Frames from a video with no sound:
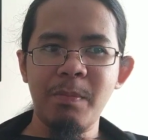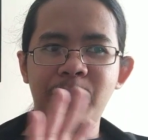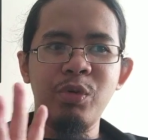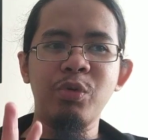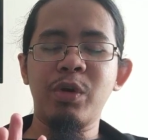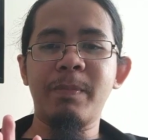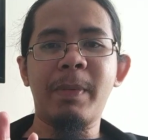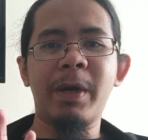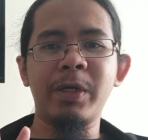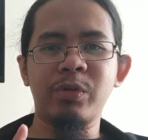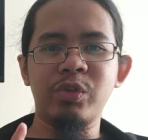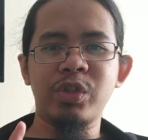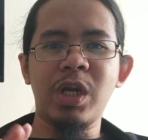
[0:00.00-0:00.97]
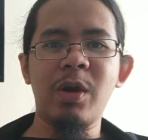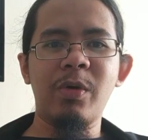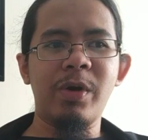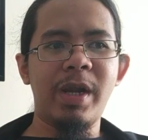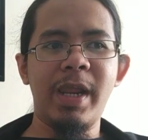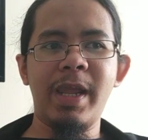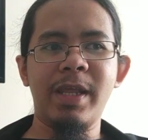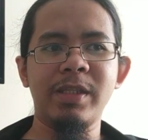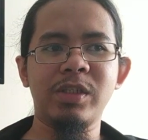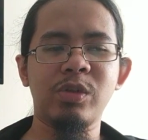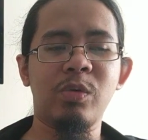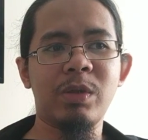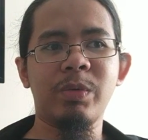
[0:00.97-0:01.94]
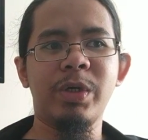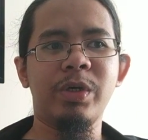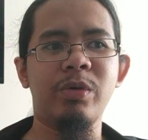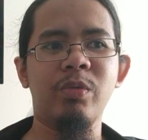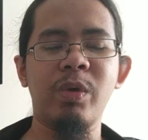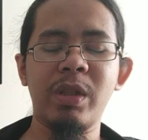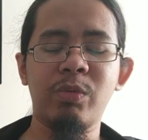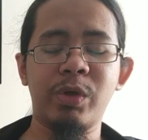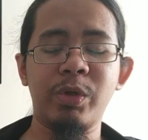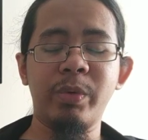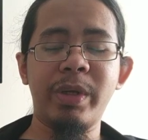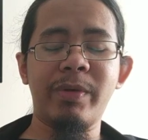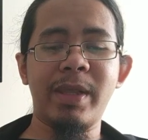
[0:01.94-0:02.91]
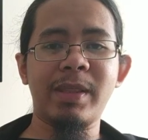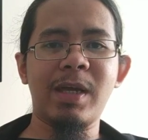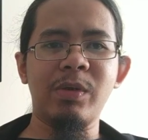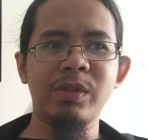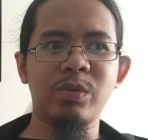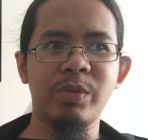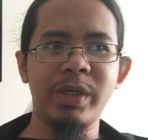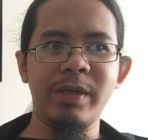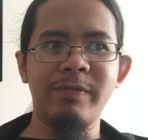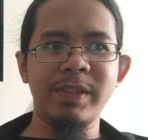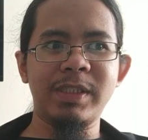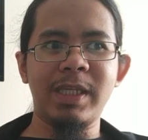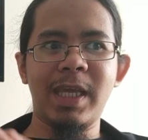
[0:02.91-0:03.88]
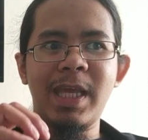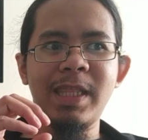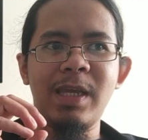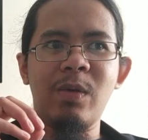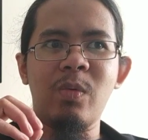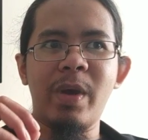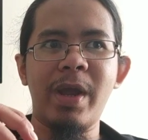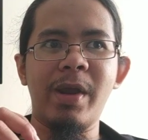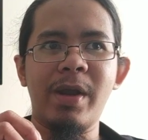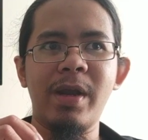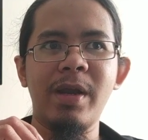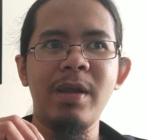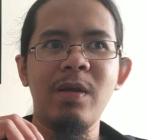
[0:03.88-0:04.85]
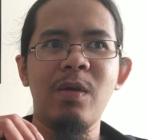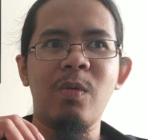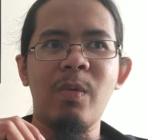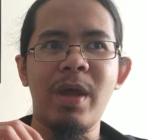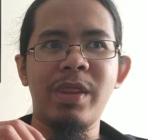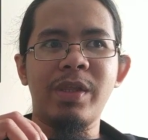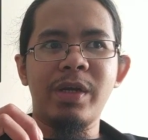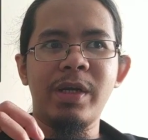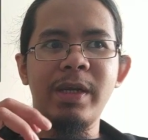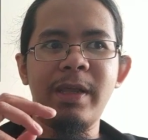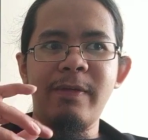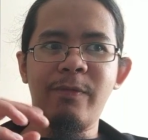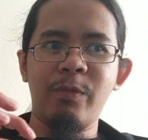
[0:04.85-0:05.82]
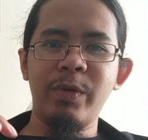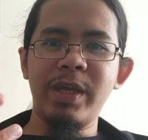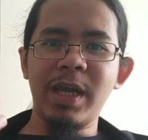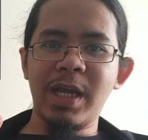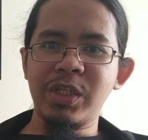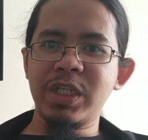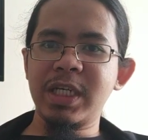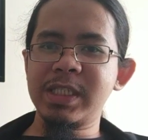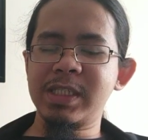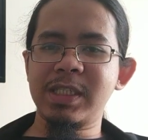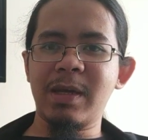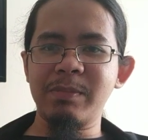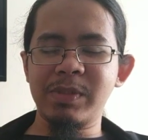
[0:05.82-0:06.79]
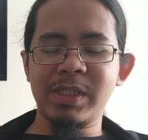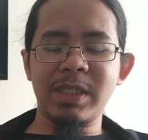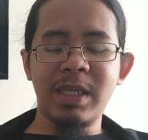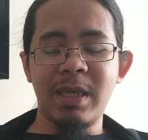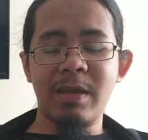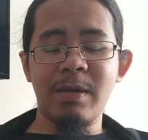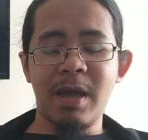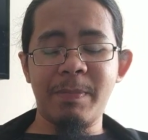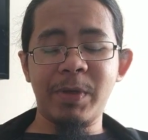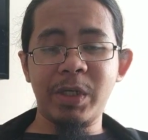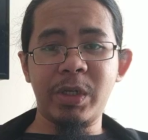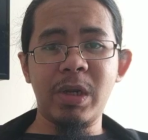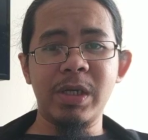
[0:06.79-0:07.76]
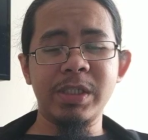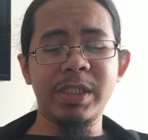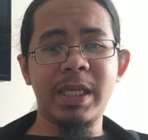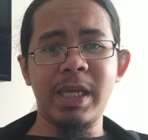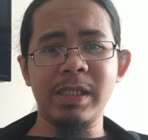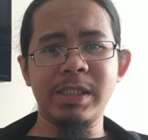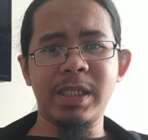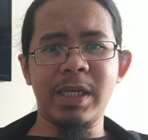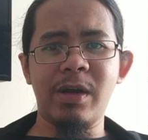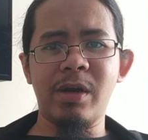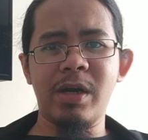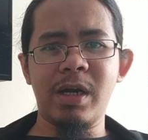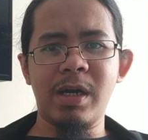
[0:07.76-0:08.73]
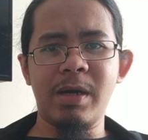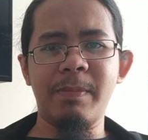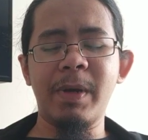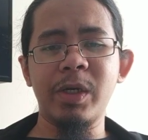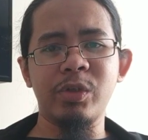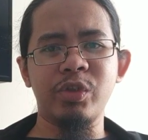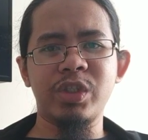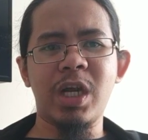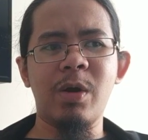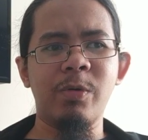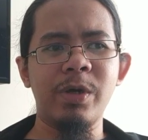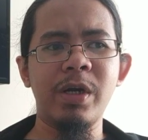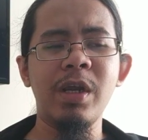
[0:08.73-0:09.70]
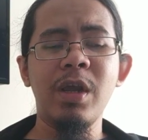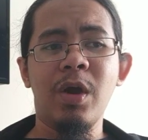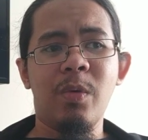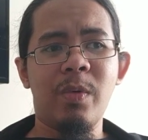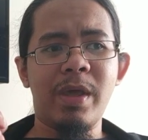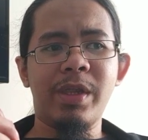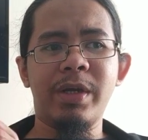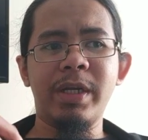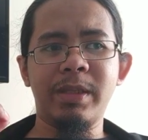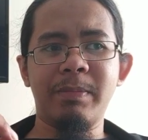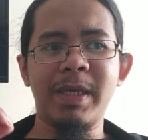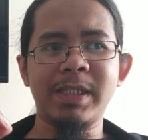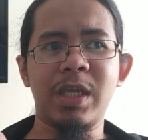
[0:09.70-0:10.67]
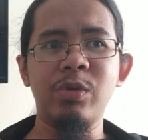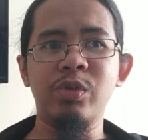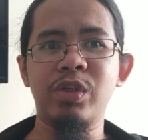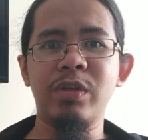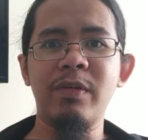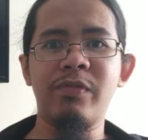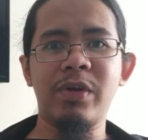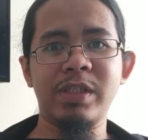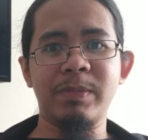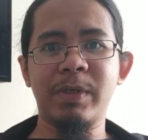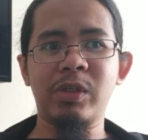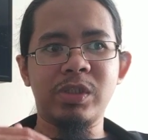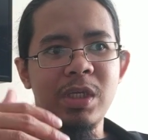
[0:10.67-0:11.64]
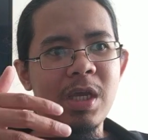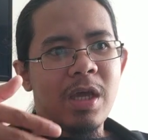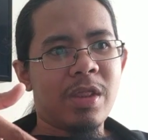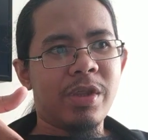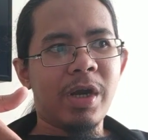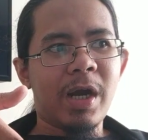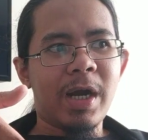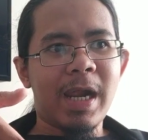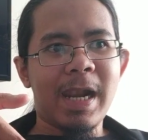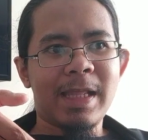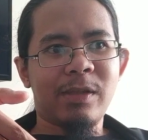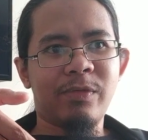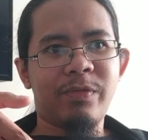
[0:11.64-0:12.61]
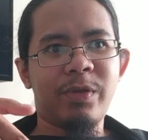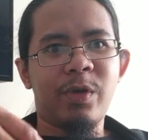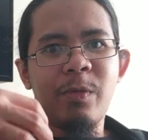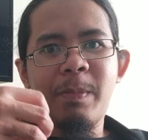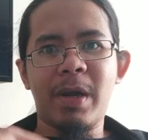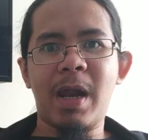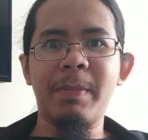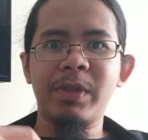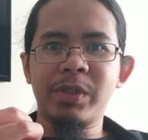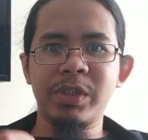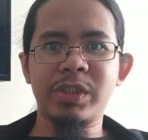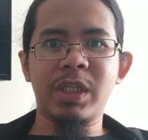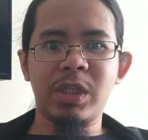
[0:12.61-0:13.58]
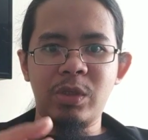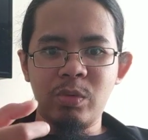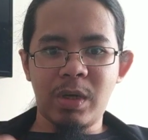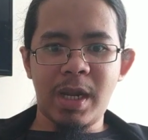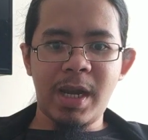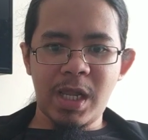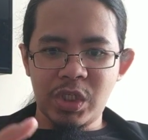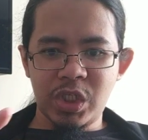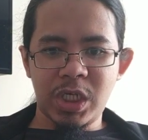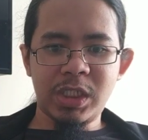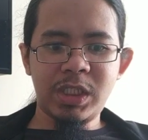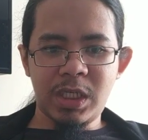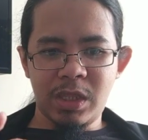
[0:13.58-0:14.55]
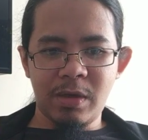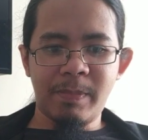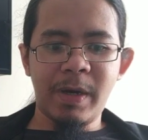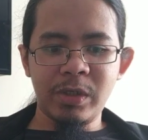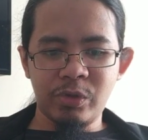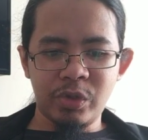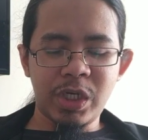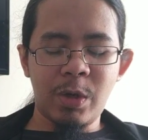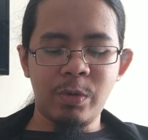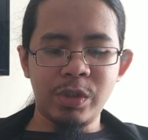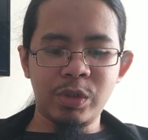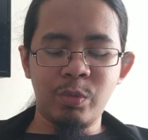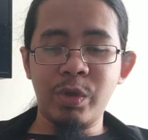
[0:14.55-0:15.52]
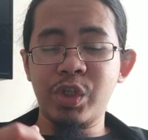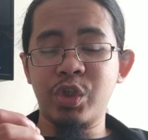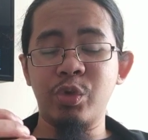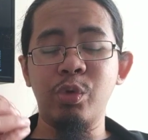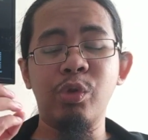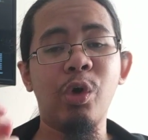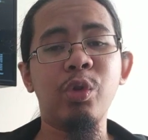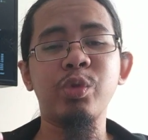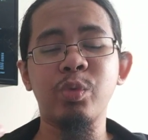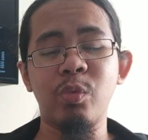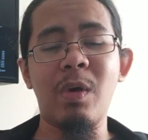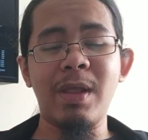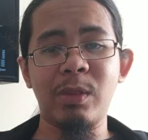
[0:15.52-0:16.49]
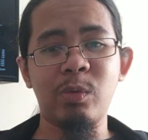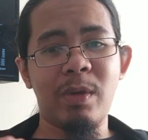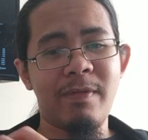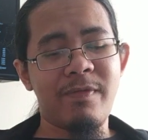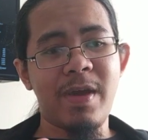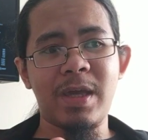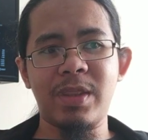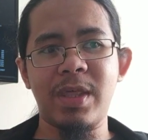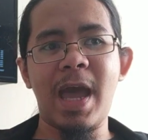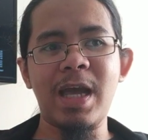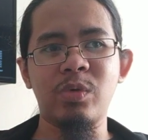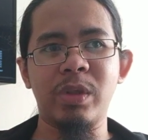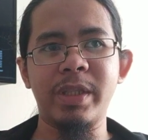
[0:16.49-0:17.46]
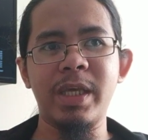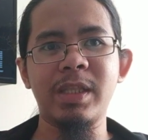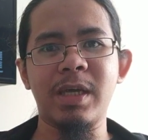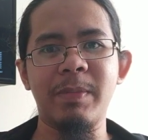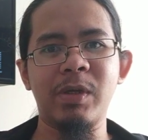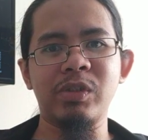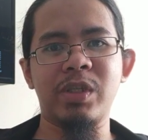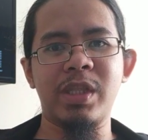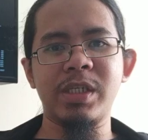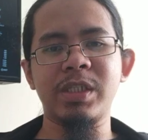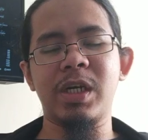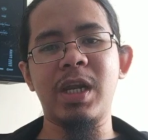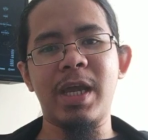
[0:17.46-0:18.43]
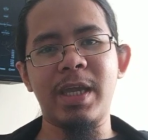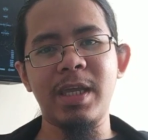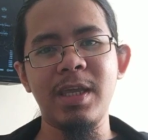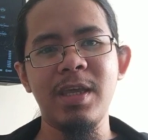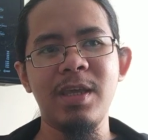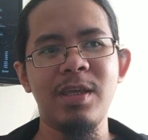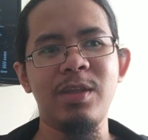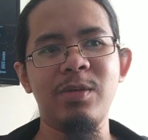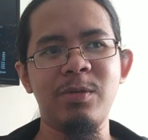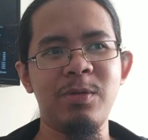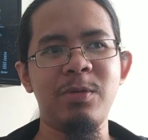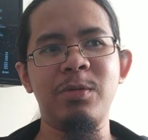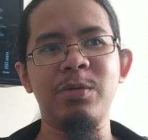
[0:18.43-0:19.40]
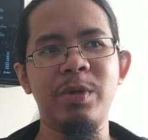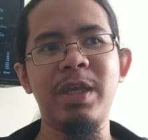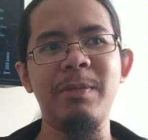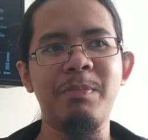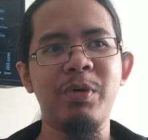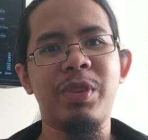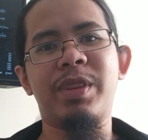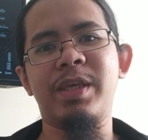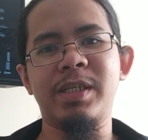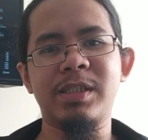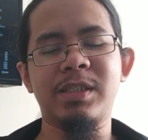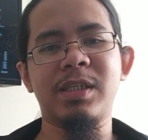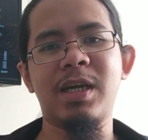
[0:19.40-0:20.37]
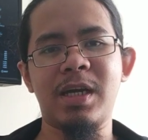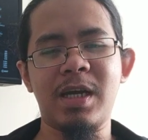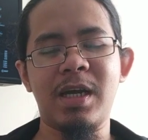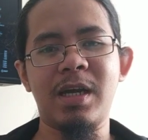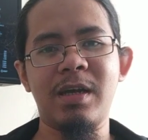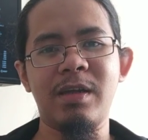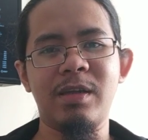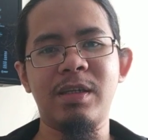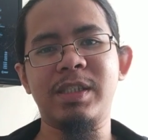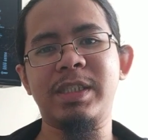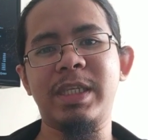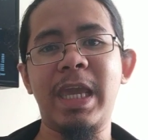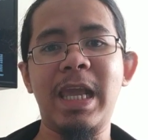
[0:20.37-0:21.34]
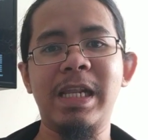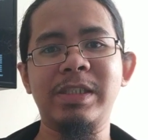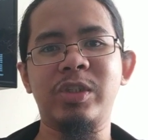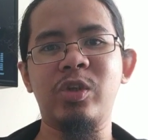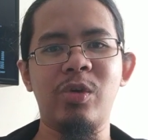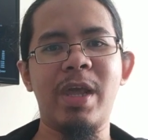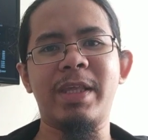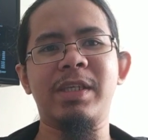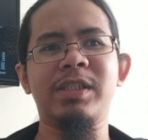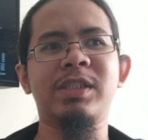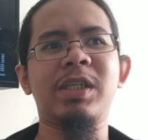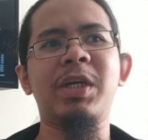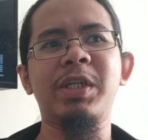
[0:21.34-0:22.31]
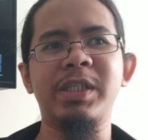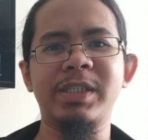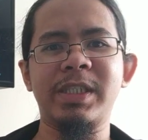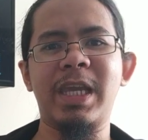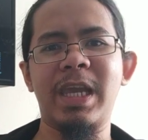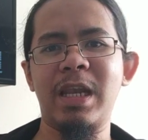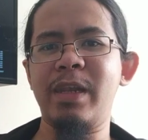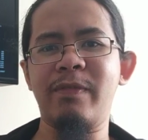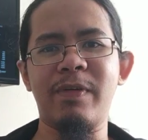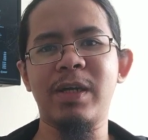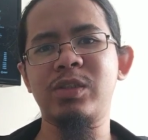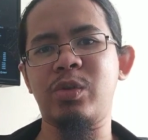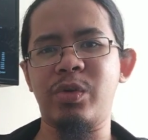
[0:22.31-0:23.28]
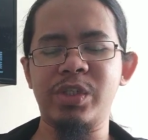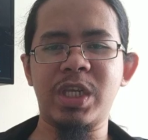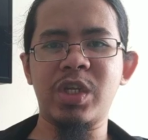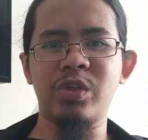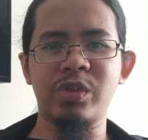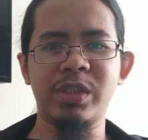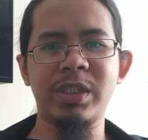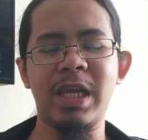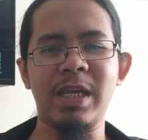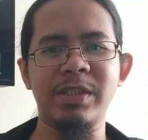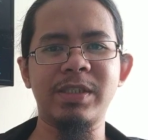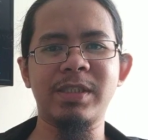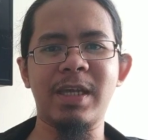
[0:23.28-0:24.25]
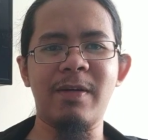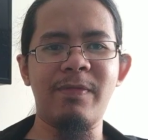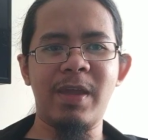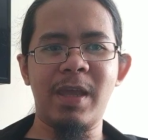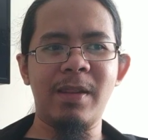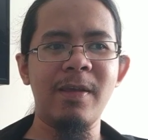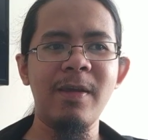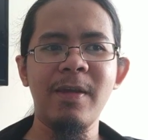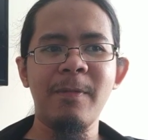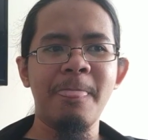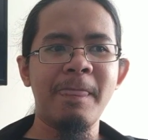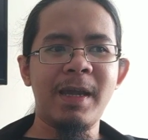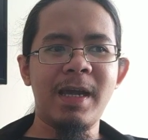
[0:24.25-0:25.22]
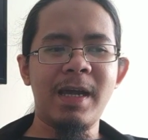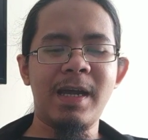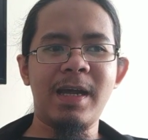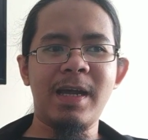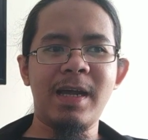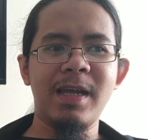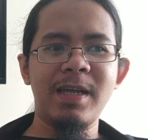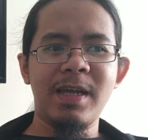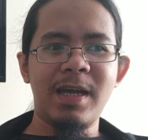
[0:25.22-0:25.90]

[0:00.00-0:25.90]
pure parton shower and so what we're what we're doing right now is we're investigating where whether if we adjust some uh, particular skills in our uh, and shower whether it makes a huge difference because there are a lot of you know parameters that you can adjust in the and showers which you don't want to affect the actual data because these are like you, you input these uh, scales you know like the starting scale the factorization scale and stuff and uh,